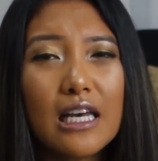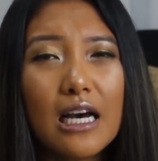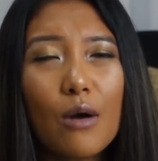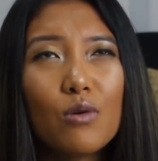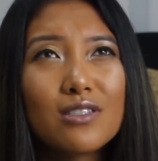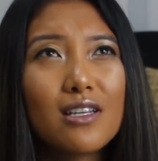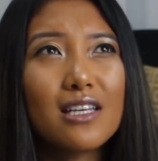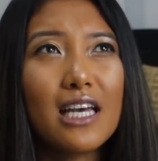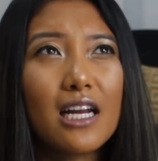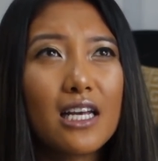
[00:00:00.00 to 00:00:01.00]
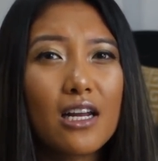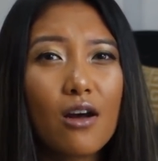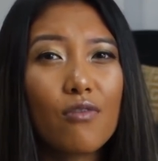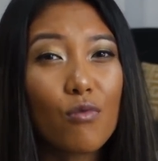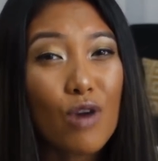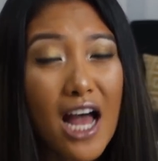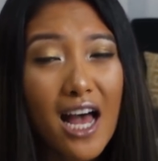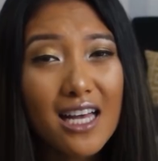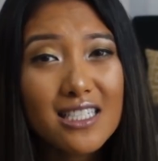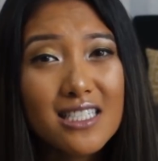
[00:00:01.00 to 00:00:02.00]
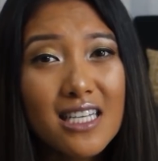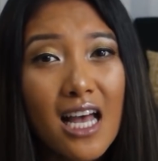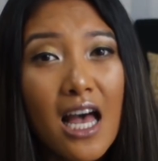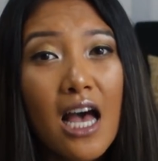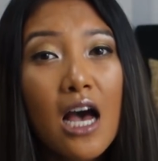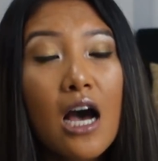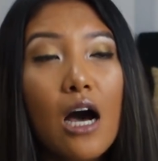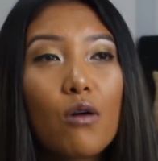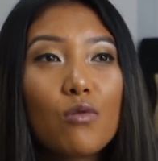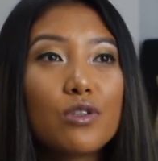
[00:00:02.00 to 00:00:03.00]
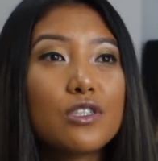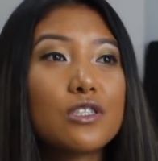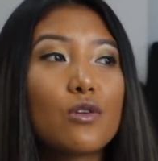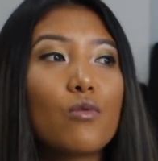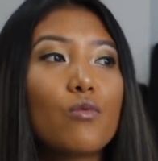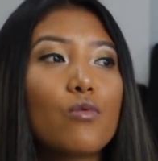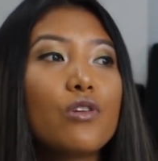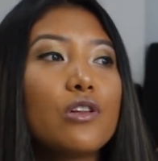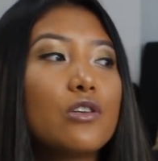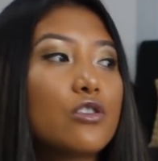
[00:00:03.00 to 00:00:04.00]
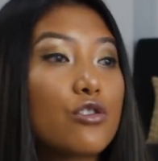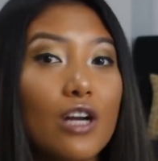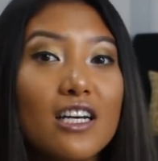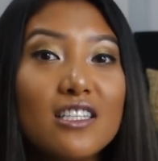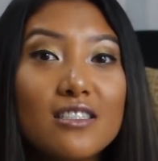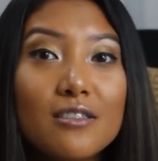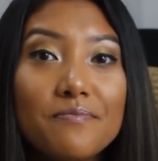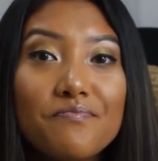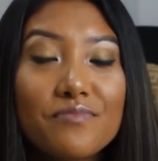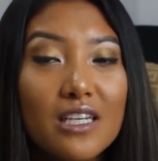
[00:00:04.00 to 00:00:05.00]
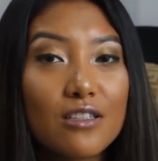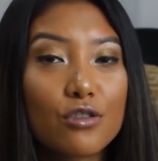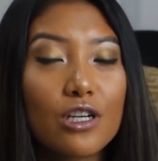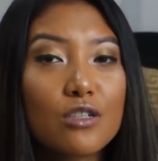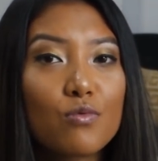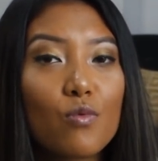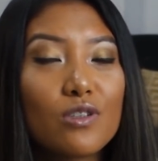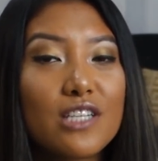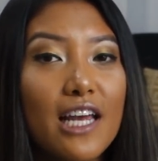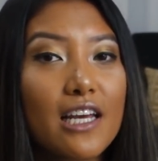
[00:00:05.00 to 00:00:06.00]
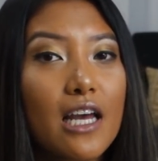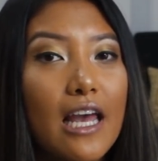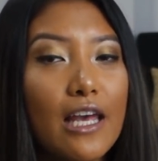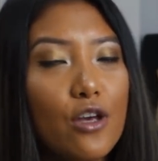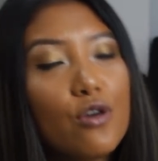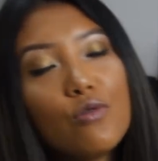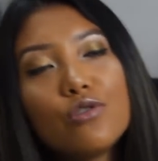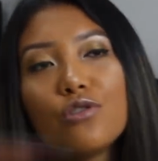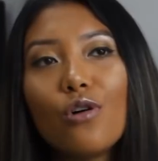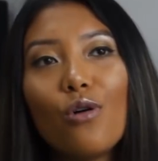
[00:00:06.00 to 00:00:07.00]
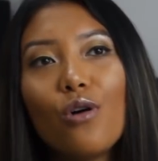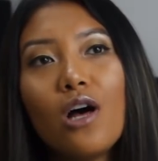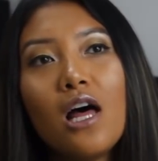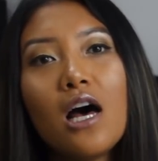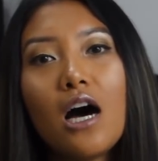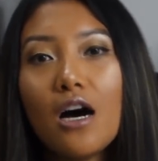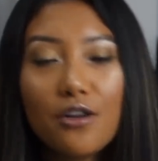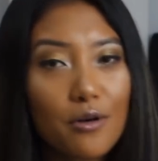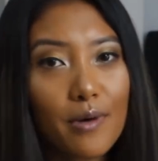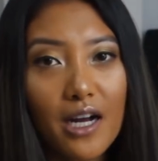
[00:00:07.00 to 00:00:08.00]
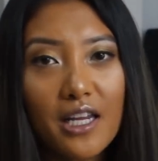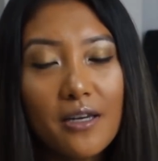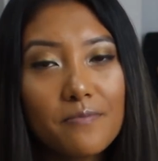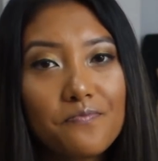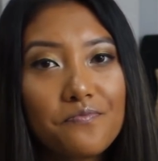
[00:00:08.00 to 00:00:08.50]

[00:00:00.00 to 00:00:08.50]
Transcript: I wasn't getting enough rest. I was really stressed, and stress will take a huge toll on your body